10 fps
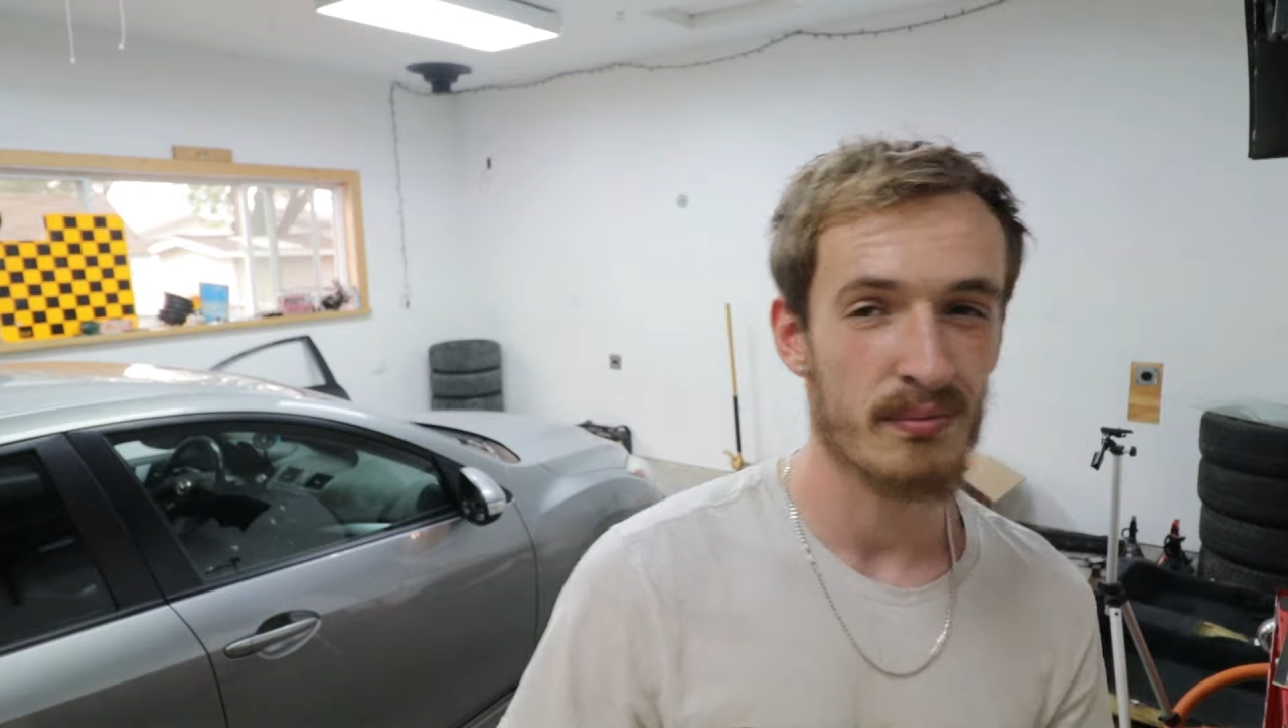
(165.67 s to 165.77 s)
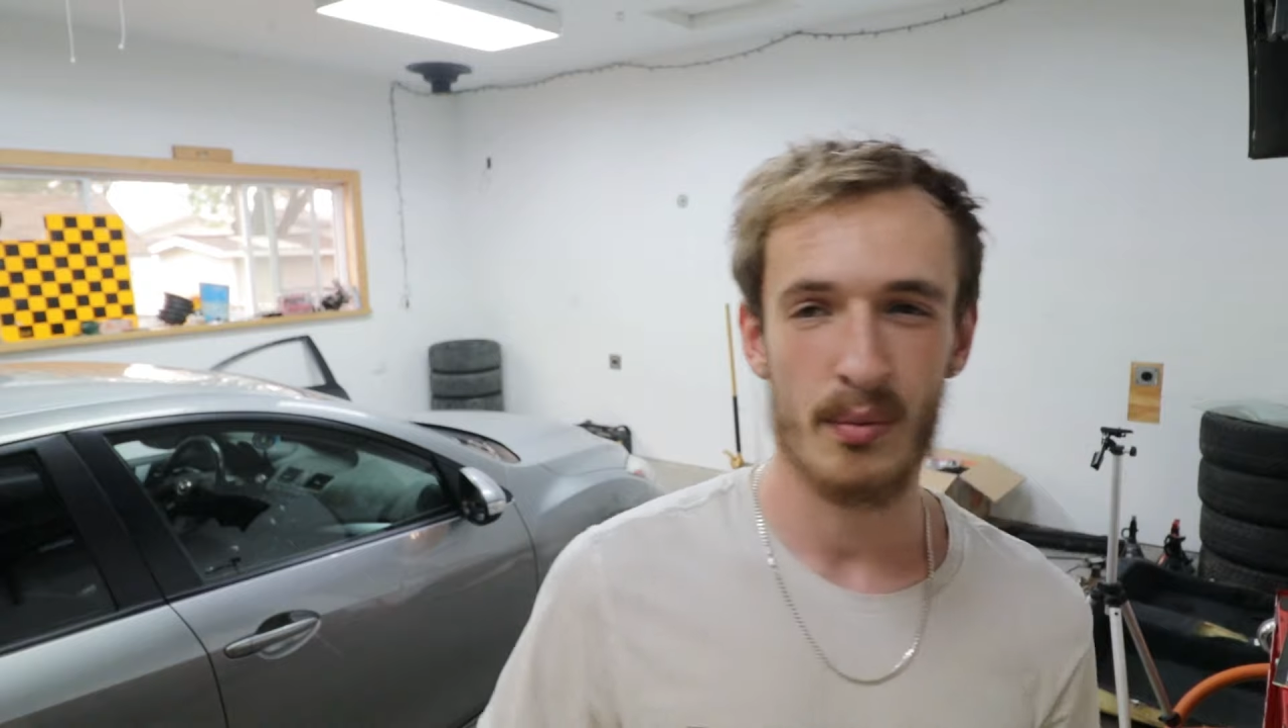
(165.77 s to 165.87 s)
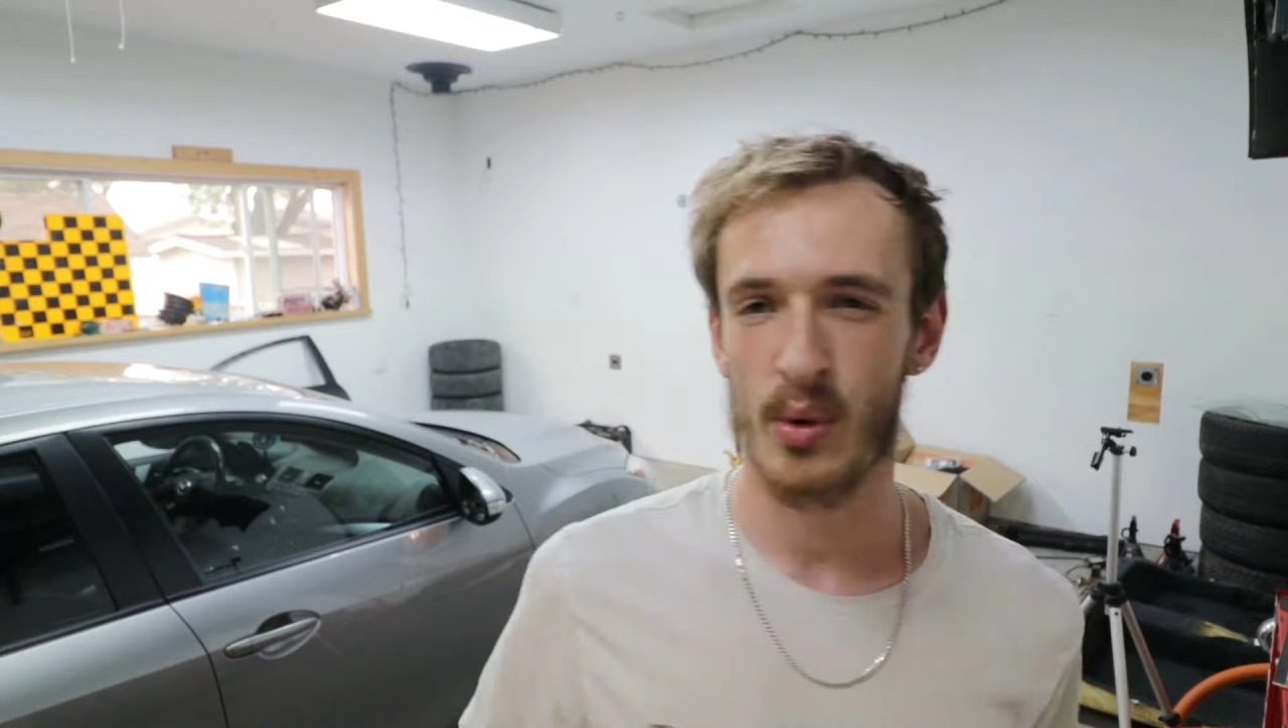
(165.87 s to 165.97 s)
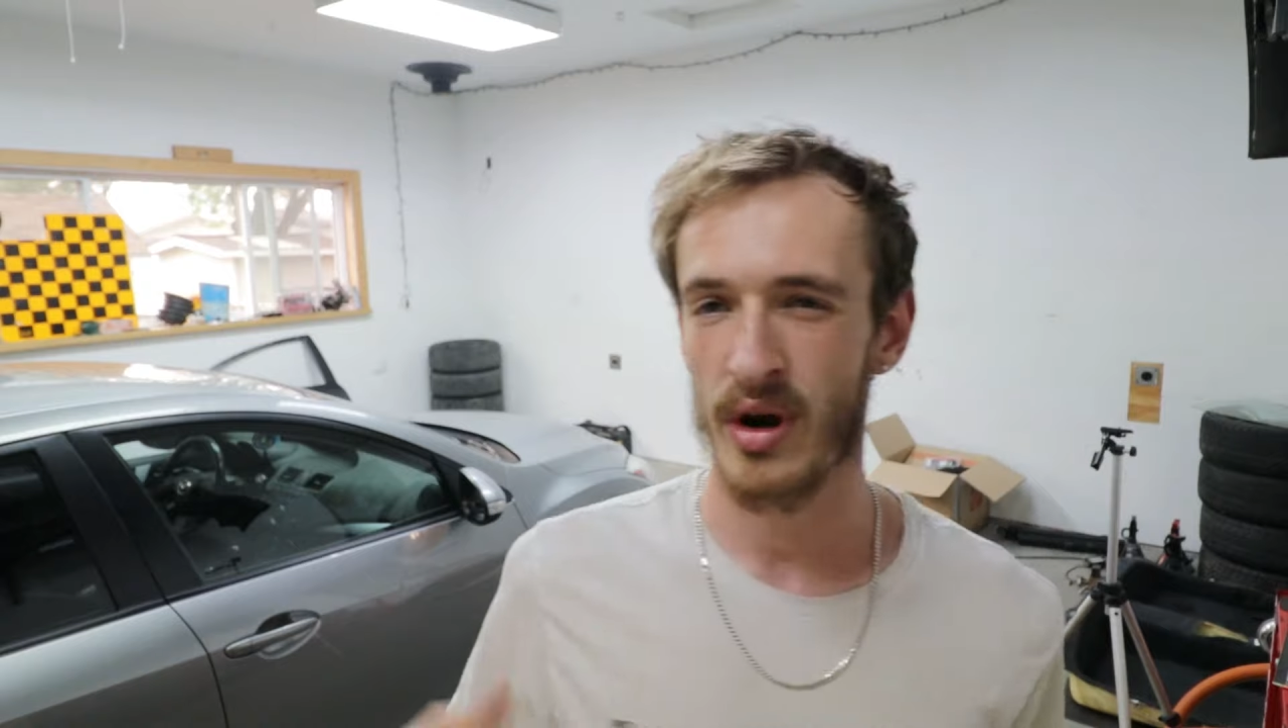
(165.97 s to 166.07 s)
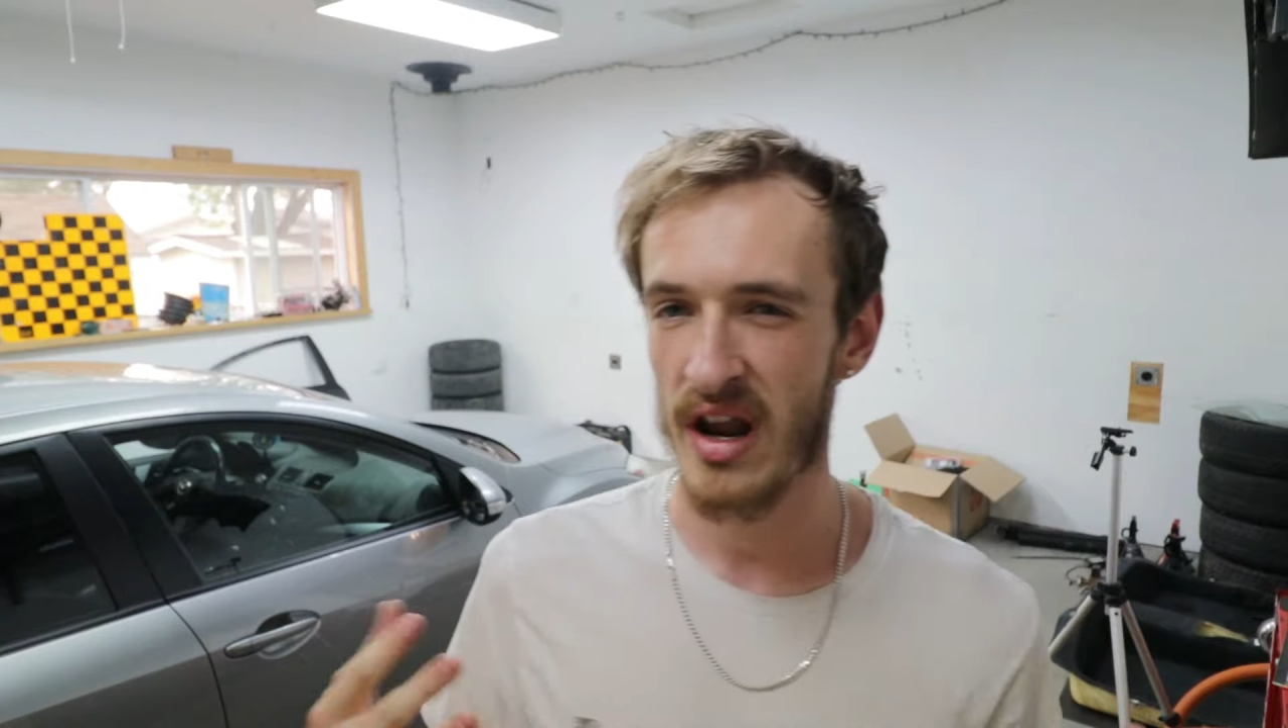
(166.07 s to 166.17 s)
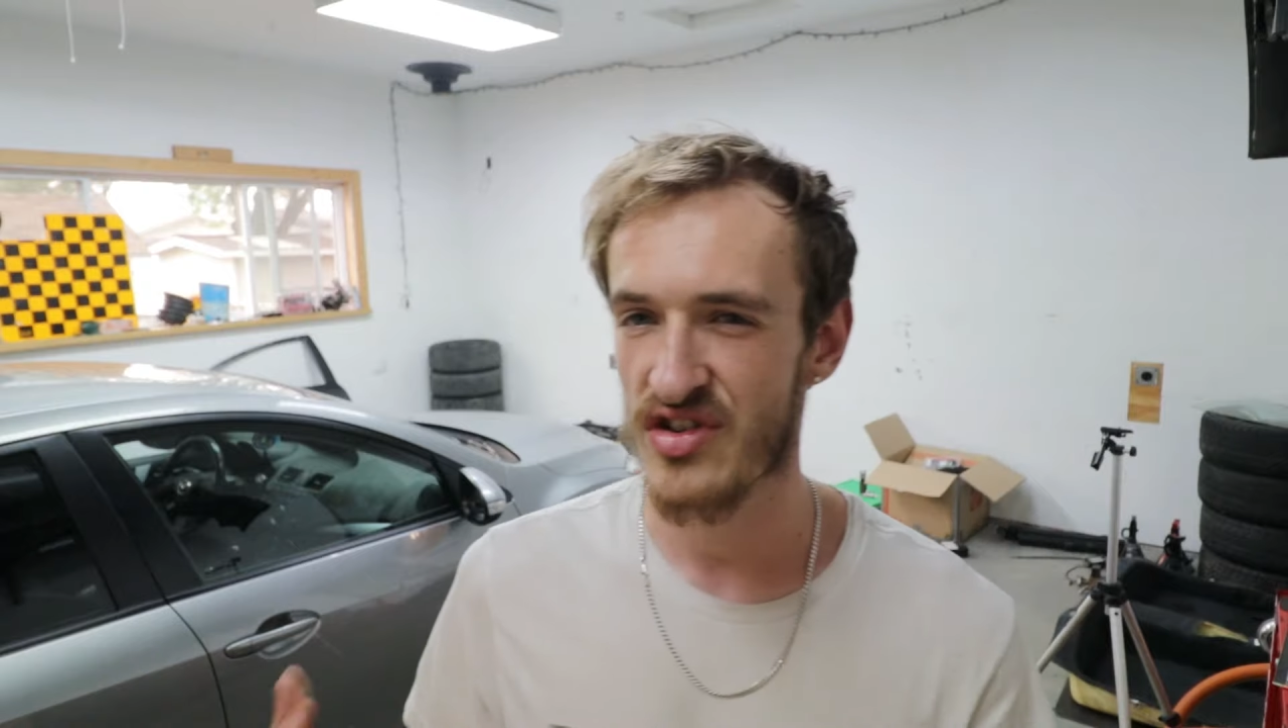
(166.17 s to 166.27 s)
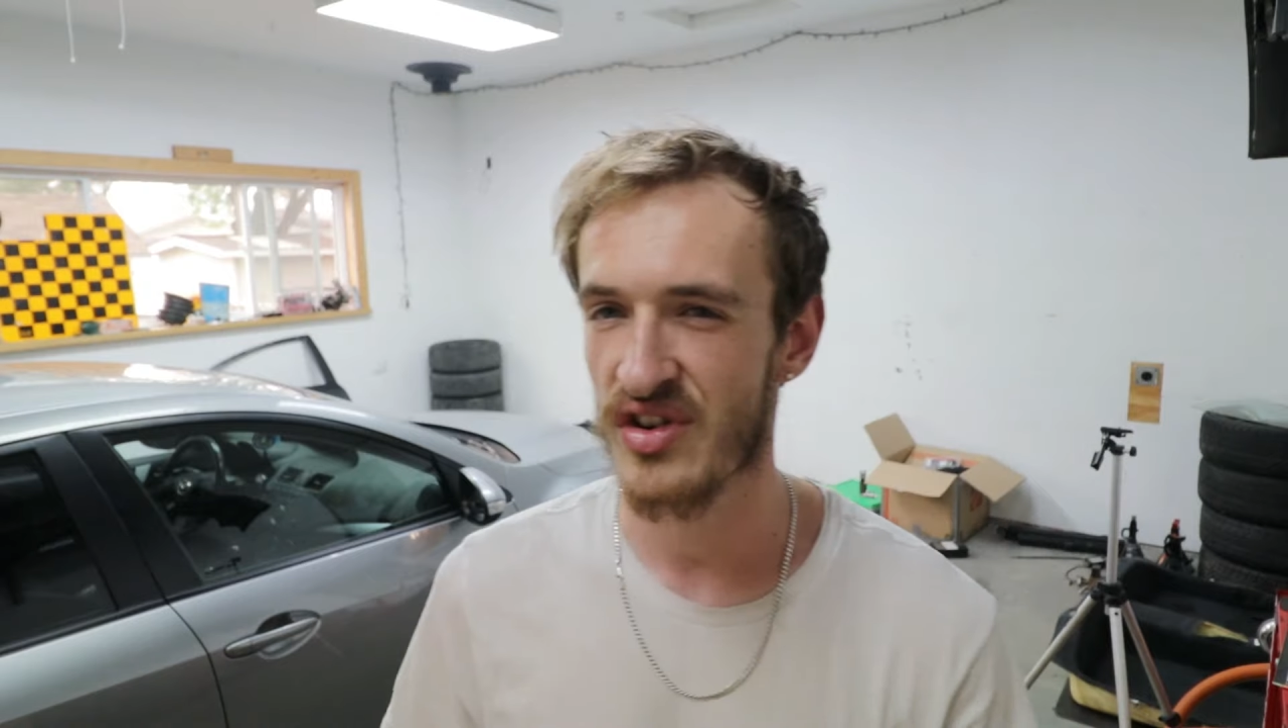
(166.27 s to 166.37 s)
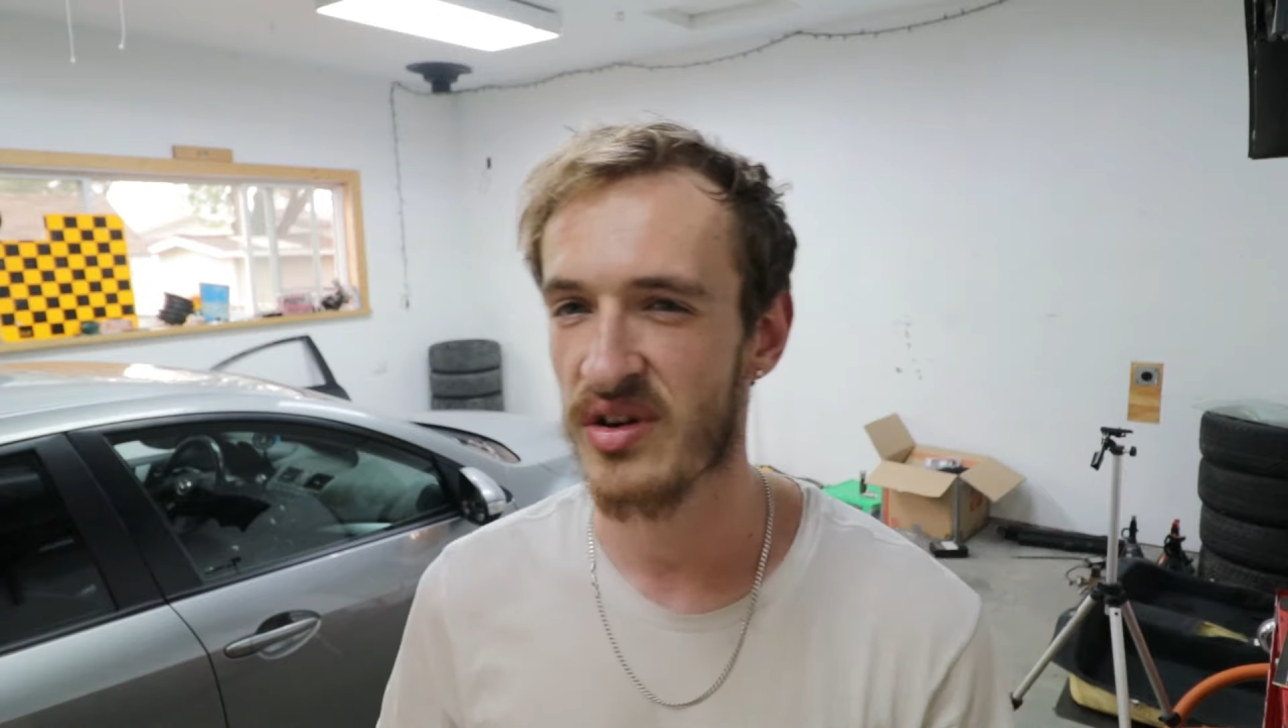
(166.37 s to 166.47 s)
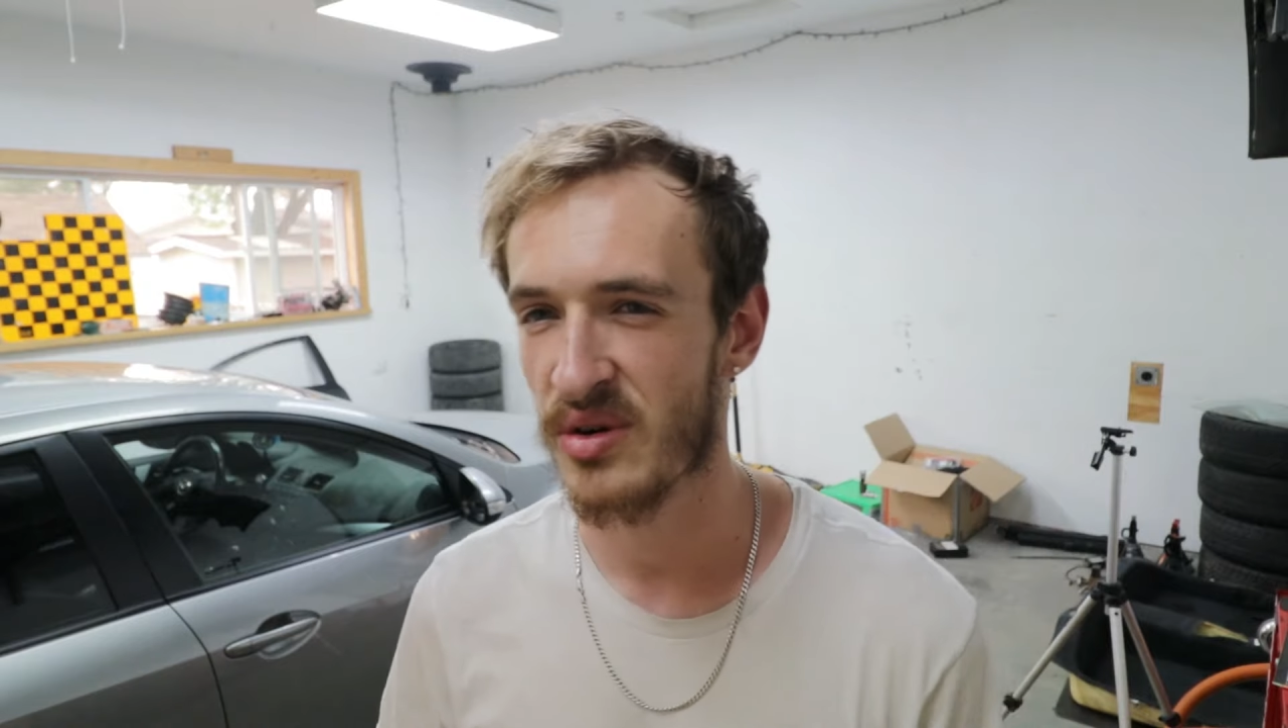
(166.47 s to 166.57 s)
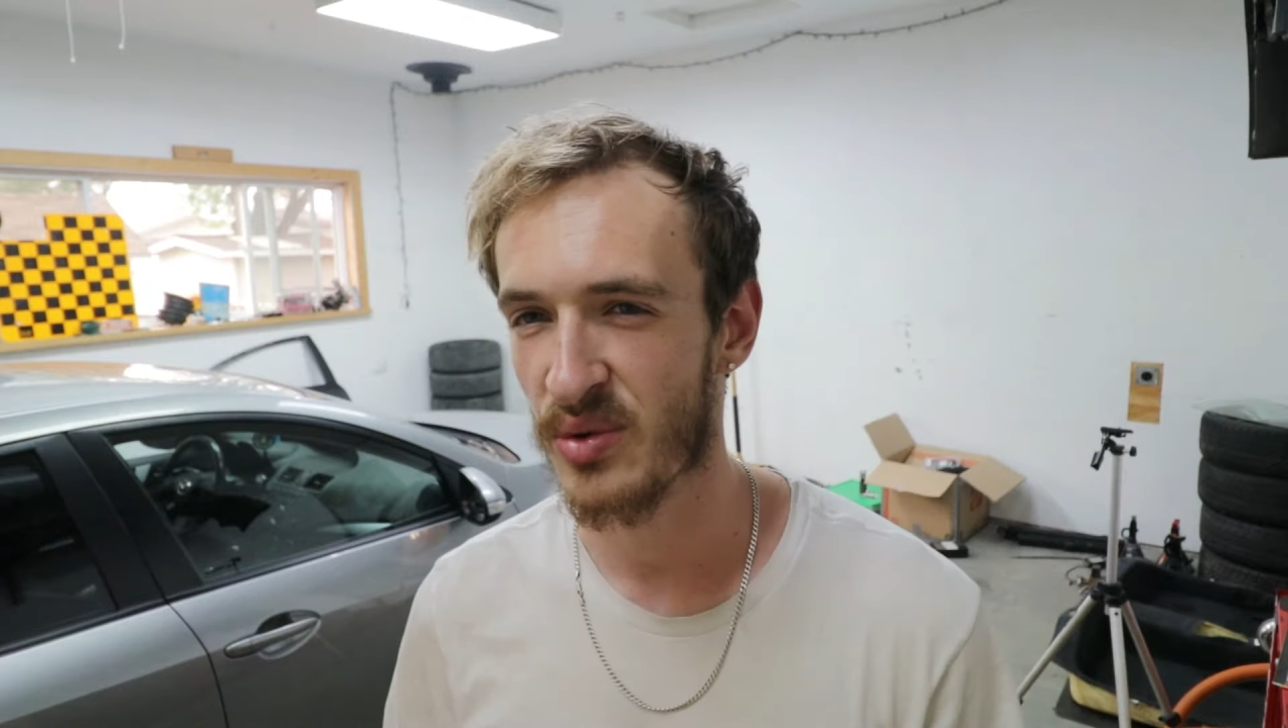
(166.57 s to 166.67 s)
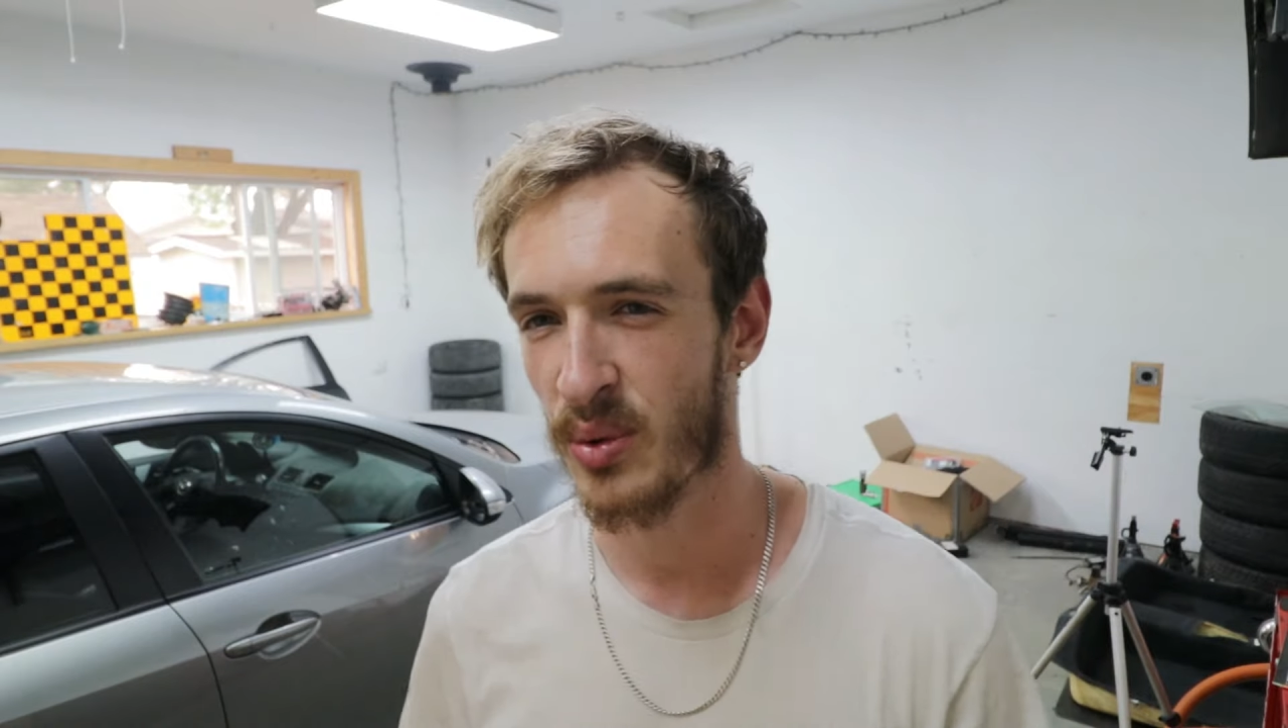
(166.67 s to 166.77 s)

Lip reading: more engineered